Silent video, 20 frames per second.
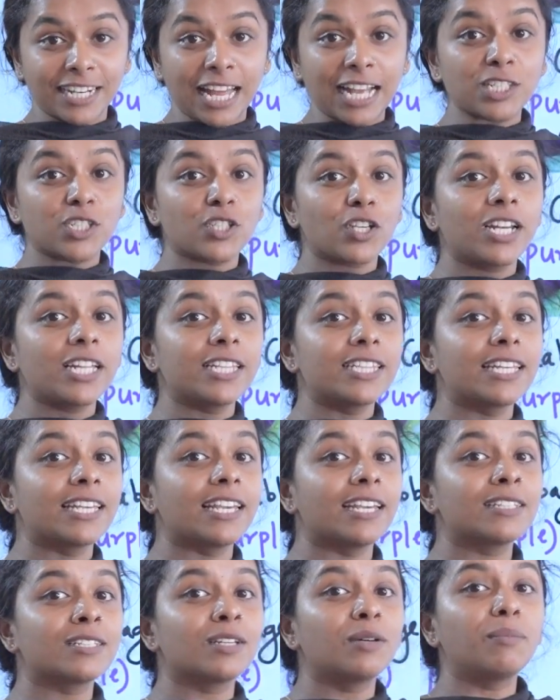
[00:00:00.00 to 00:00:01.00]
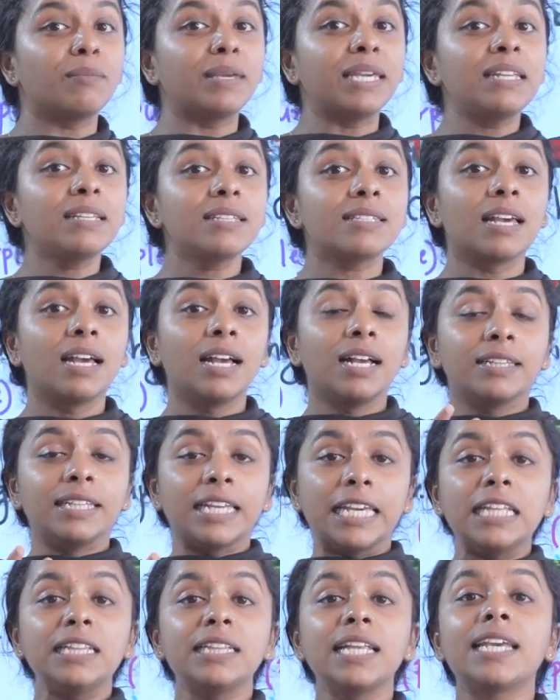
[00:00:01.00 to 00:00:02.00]
Natural indicator means
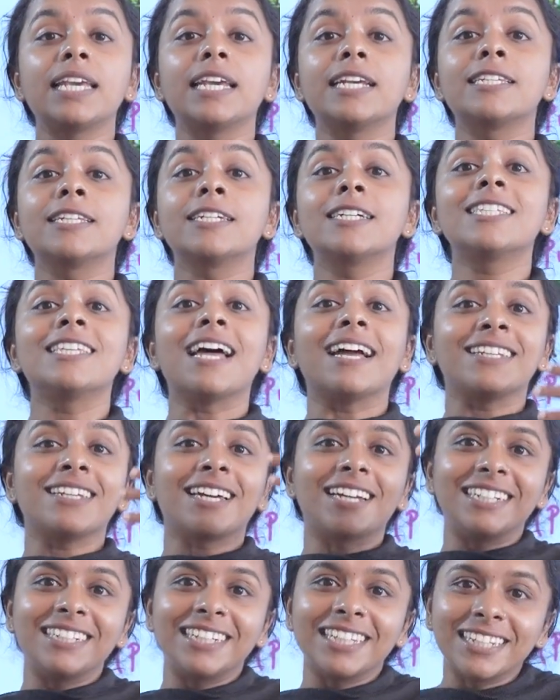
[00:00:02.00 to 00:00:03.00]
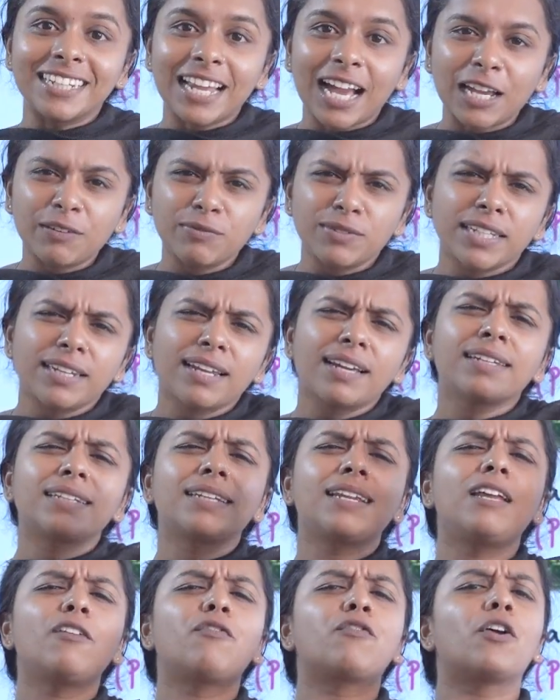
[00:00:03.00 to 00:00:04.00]
the indicators that are derived directly